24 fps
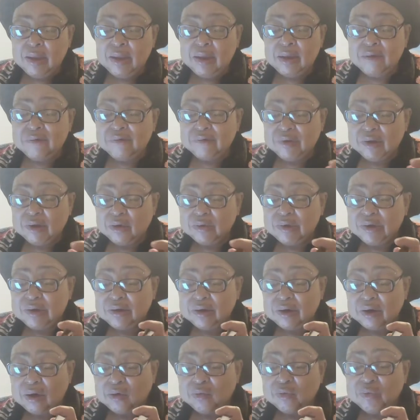Even though he
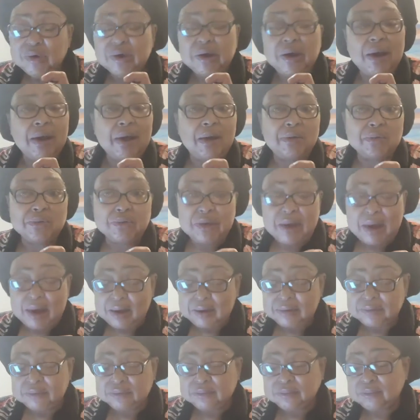know we are all
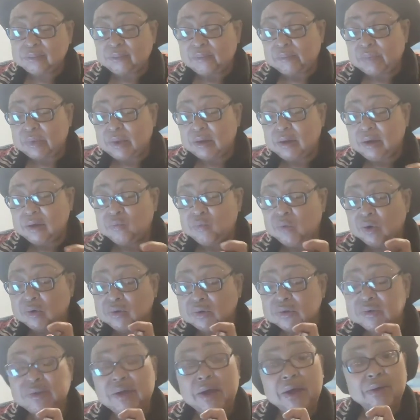not, he
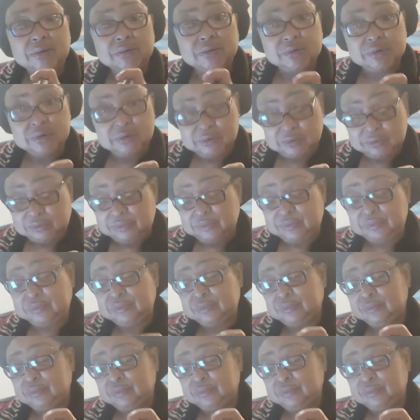wants us all too.